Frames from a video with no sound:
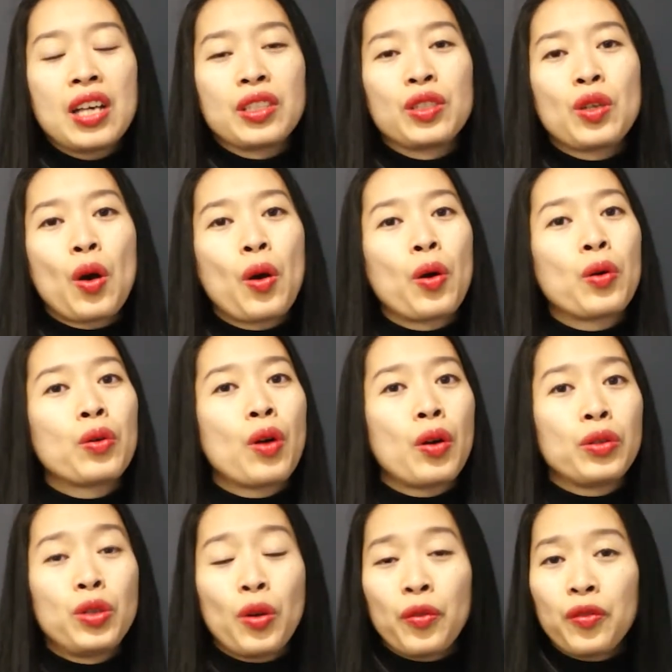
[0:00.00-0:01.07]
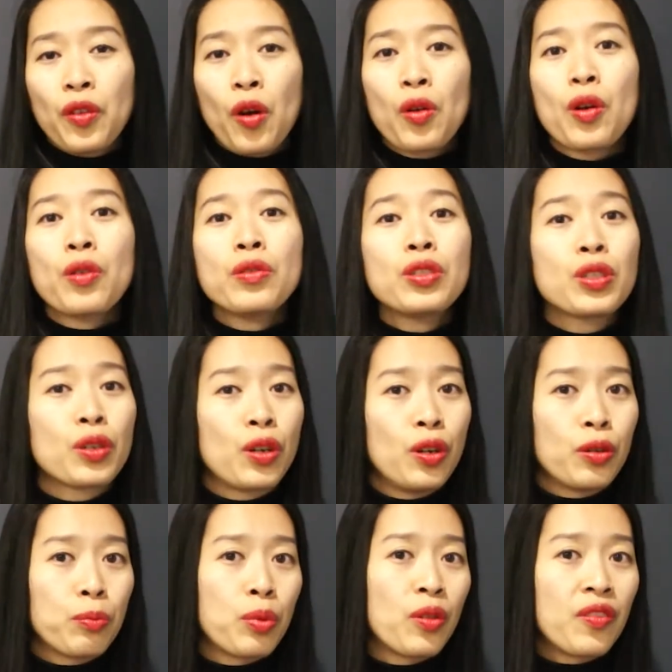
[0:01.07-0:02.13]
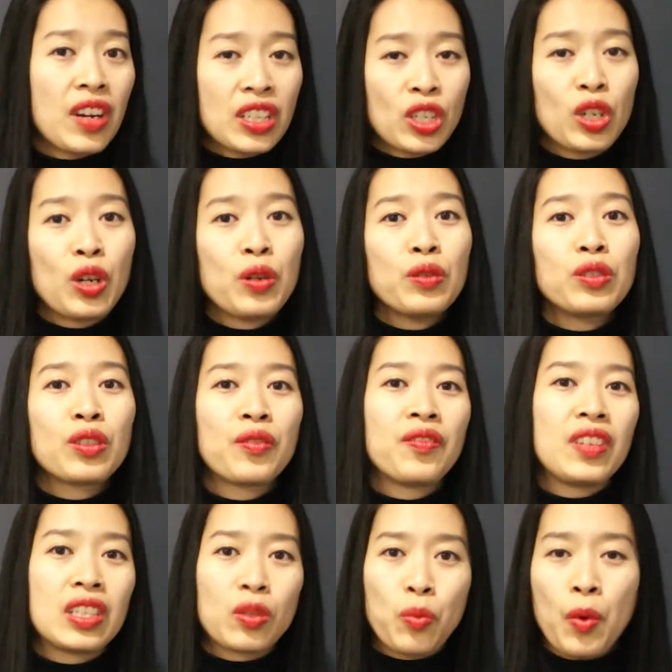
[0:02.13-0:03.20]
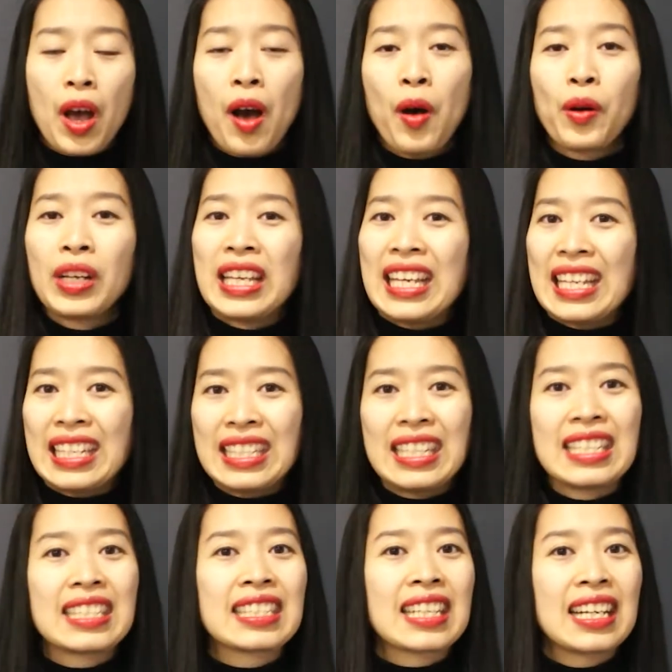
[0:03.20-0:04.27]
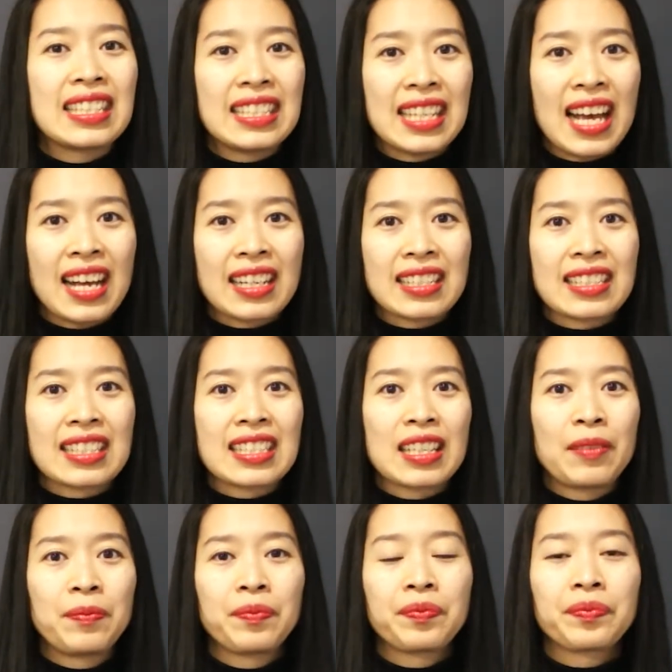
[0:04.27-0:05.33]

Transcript: so your photo should look professional to fit well in this context.